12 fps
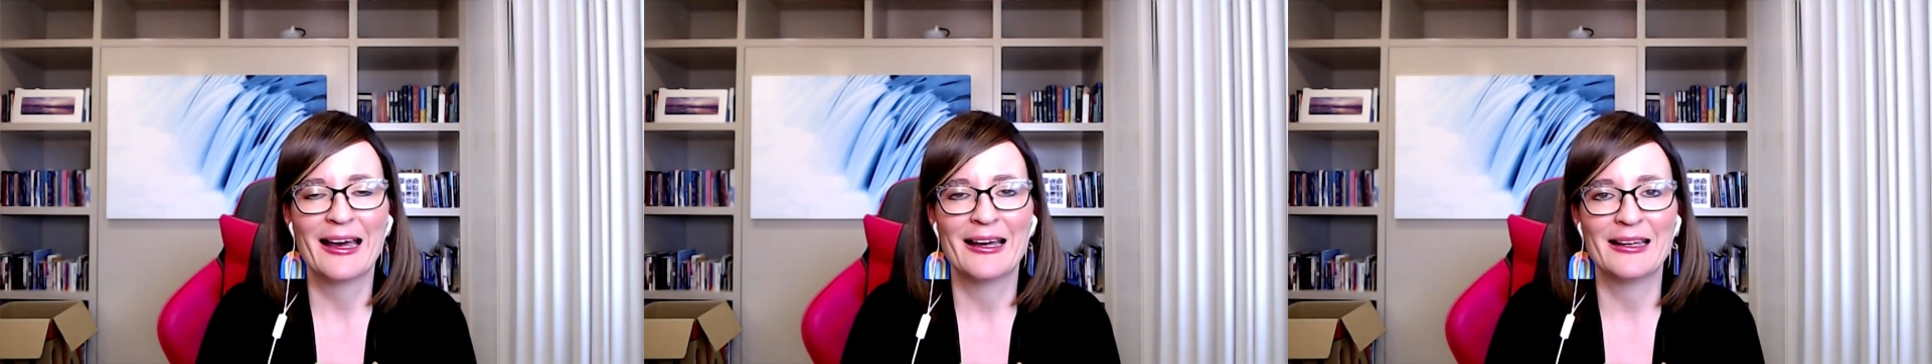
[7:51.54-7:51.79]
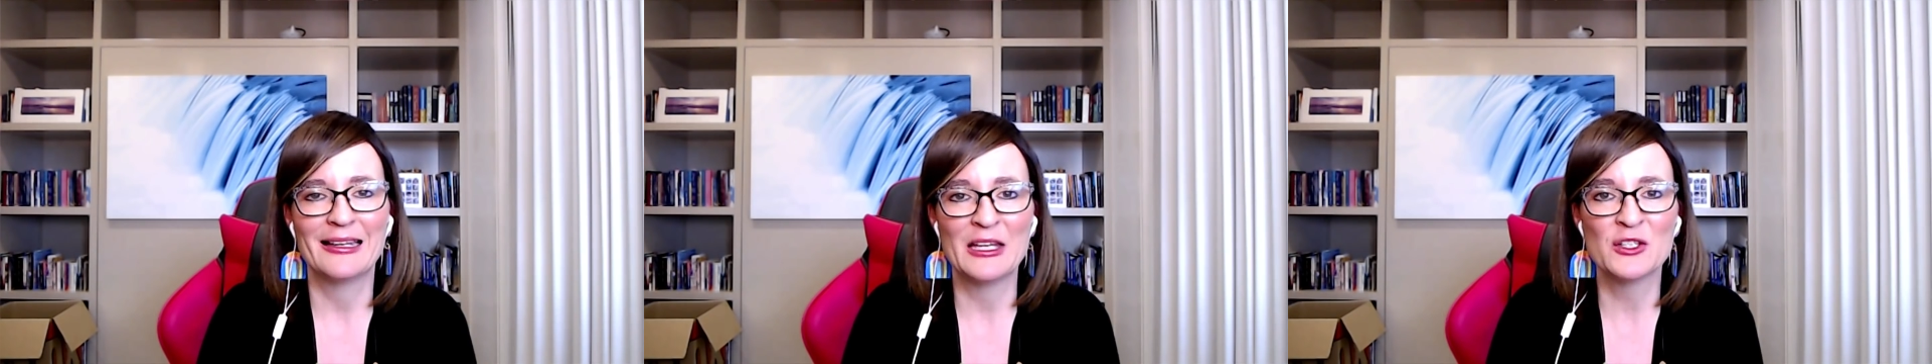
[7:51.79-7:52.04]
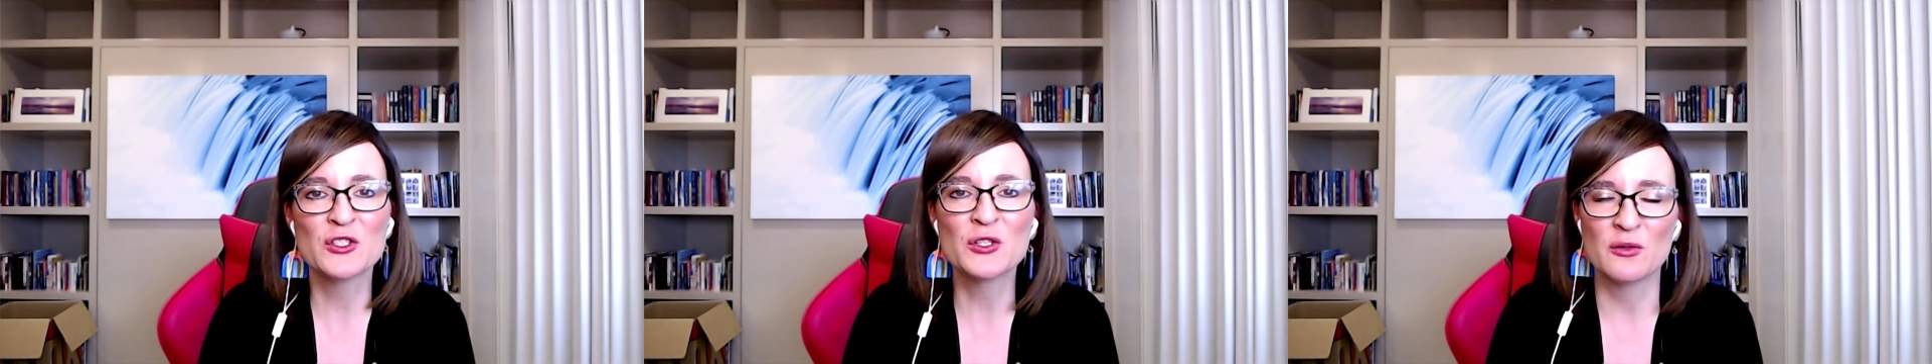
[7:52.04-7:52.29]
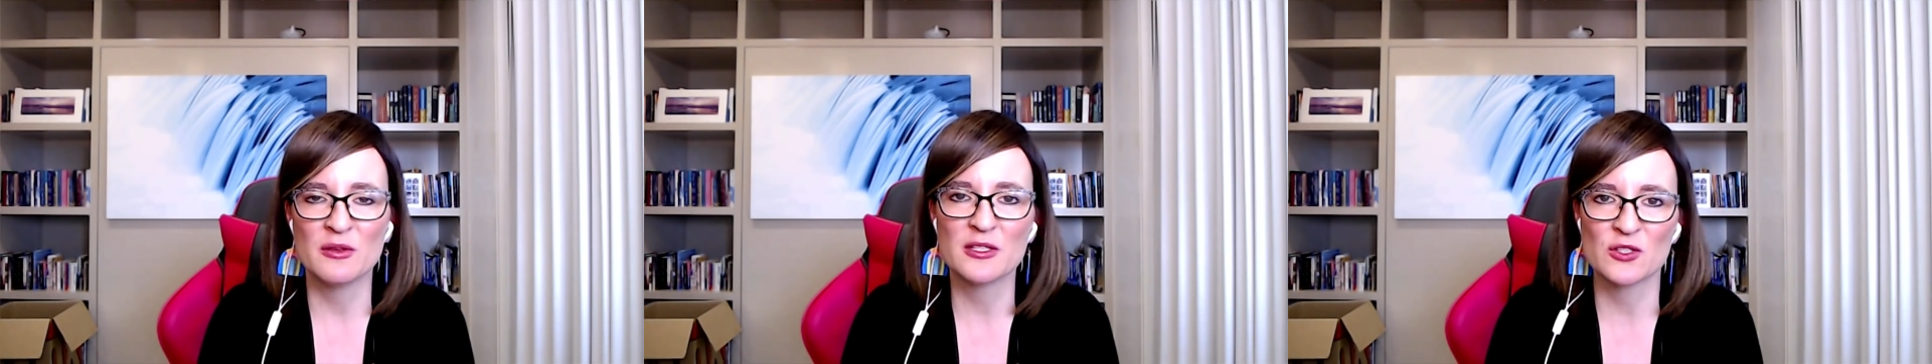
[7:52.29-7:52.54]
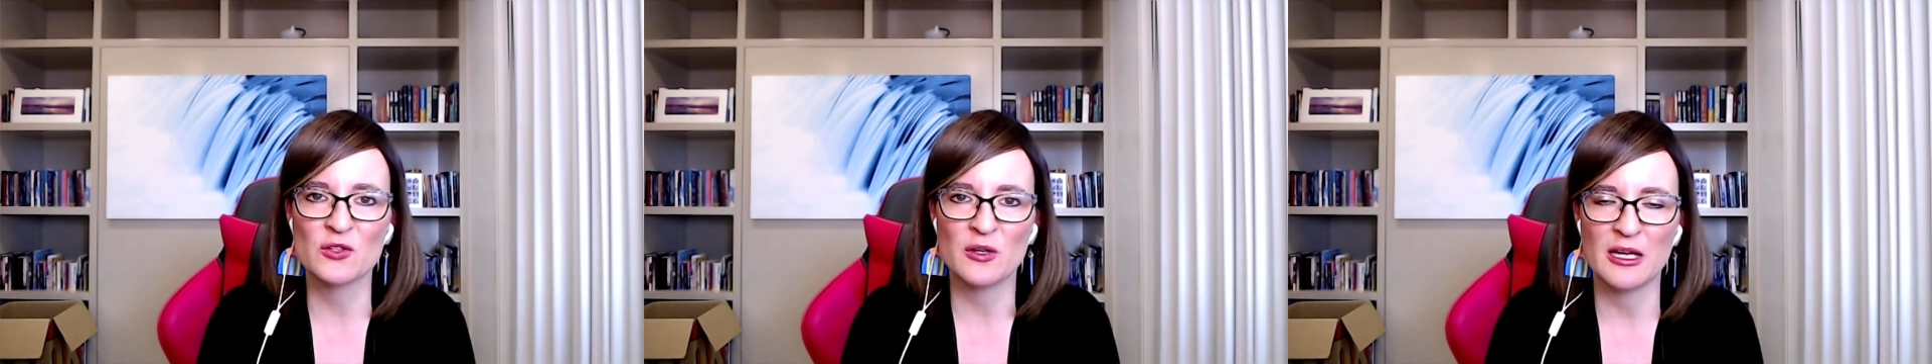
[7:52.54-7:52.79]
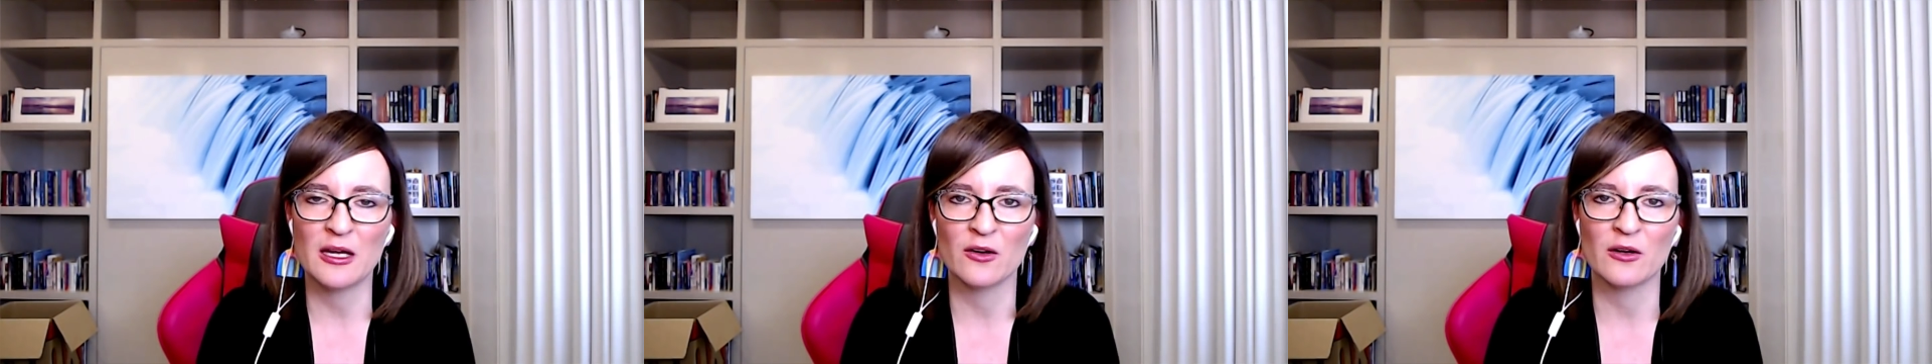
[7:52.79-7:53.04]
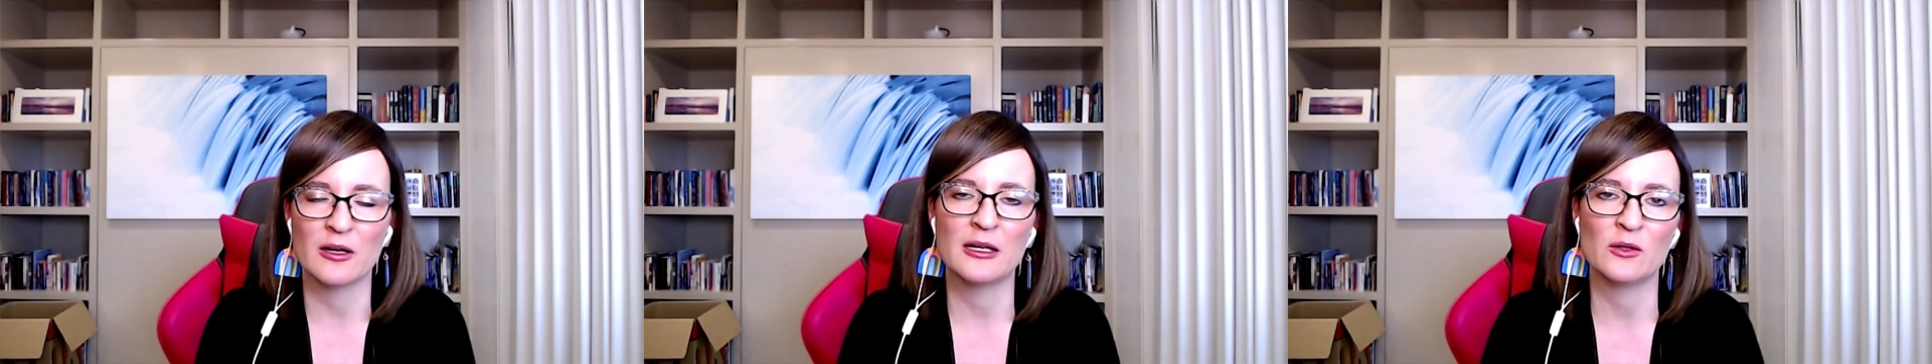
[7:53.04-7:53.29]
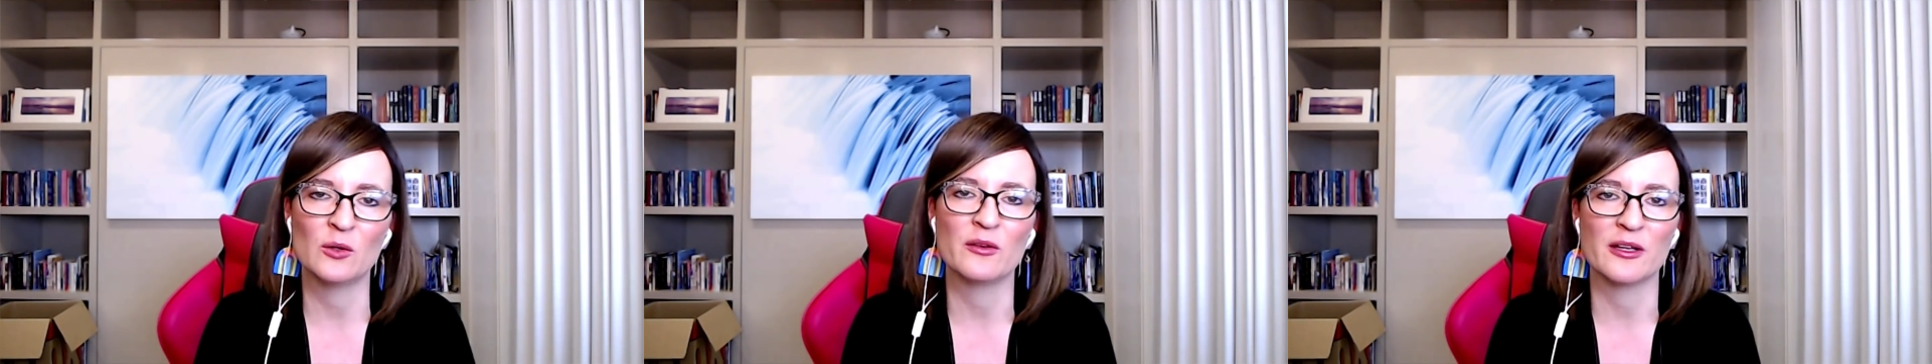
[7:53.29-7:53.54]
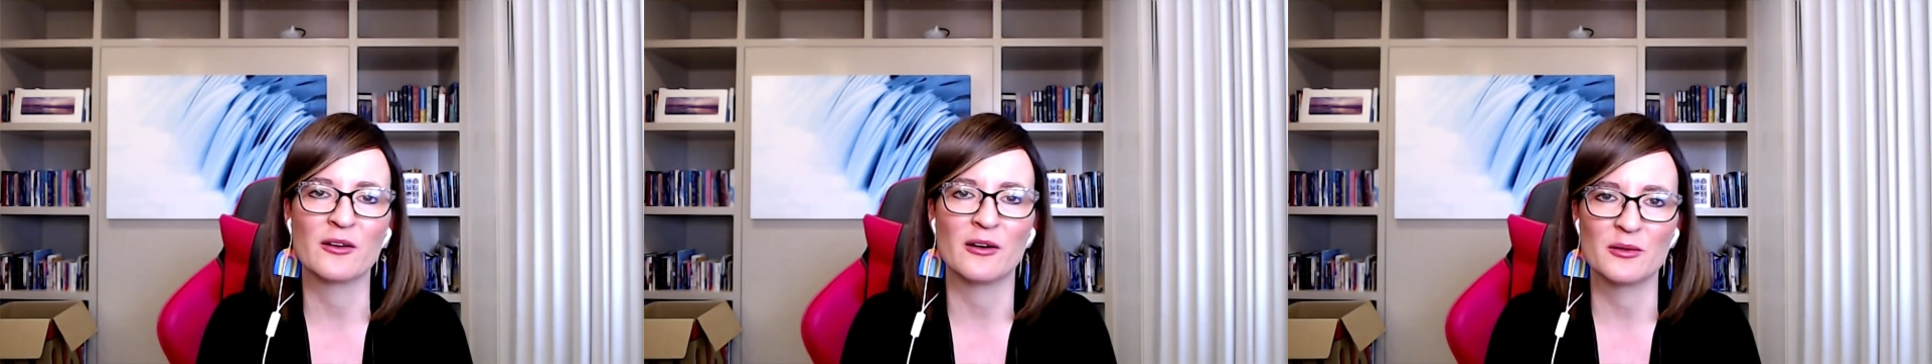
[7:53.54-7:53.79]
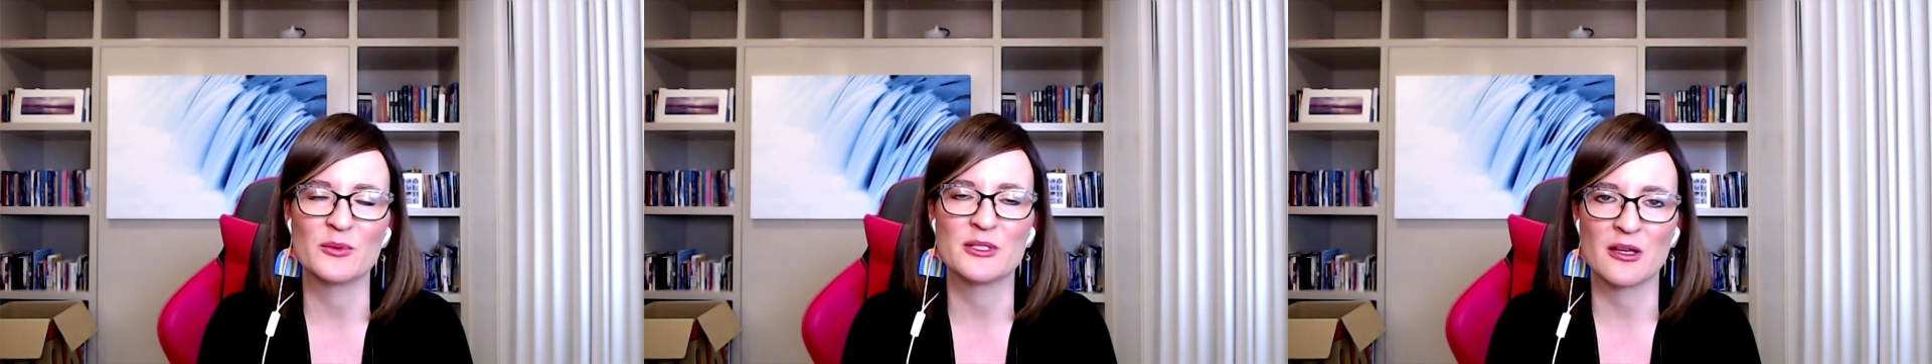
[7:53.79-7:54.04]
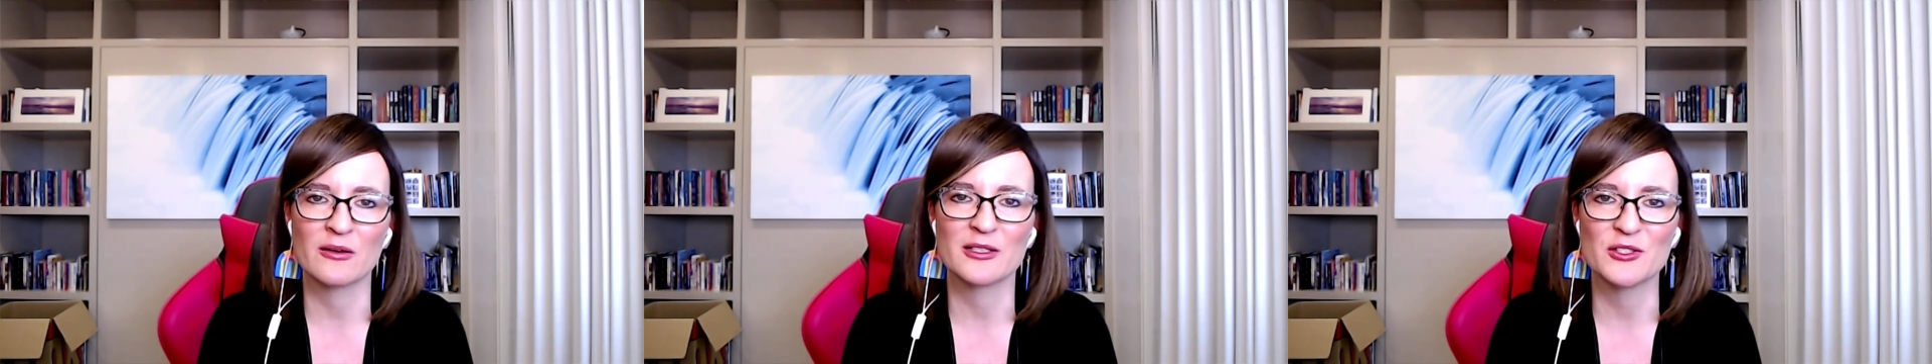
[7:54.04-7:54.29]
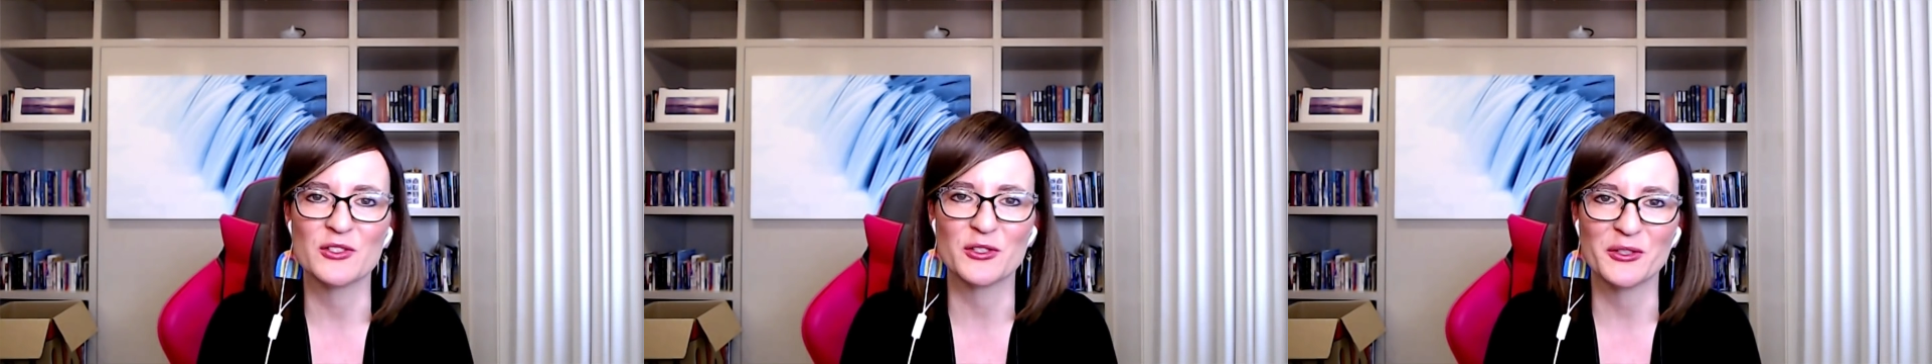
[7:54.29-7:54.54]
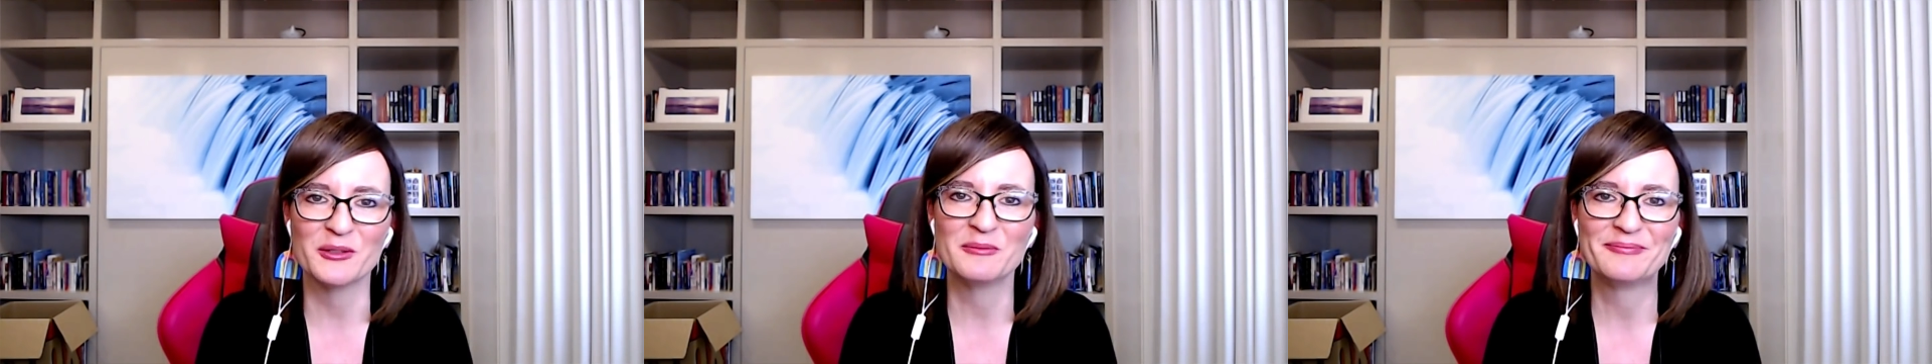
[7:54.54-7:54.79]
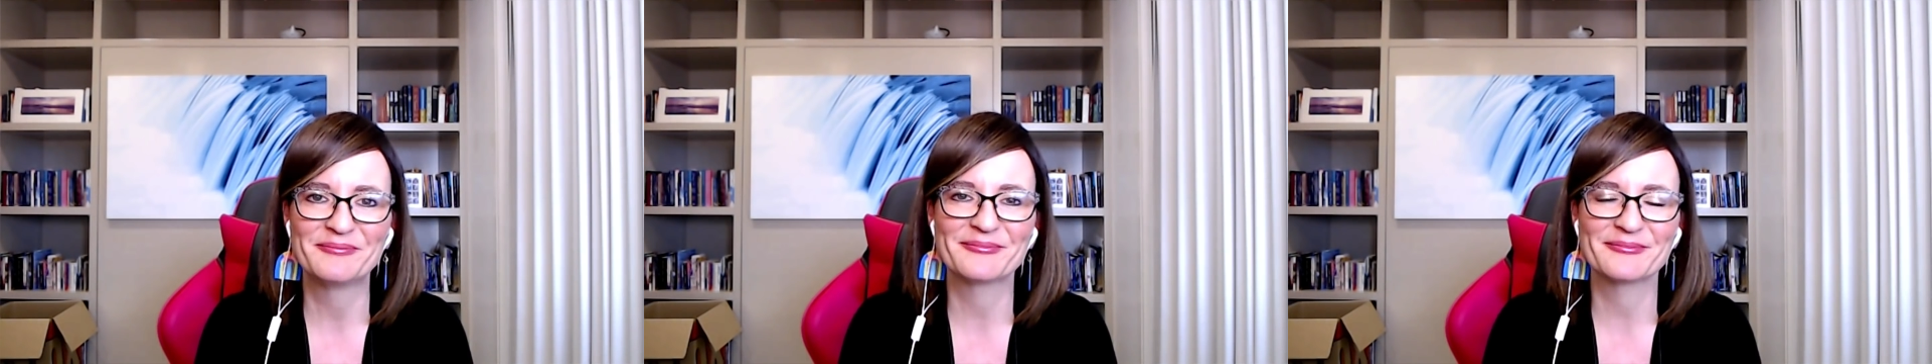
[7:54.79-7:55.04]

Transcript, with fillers: uh, into this new era and all that God was going to do.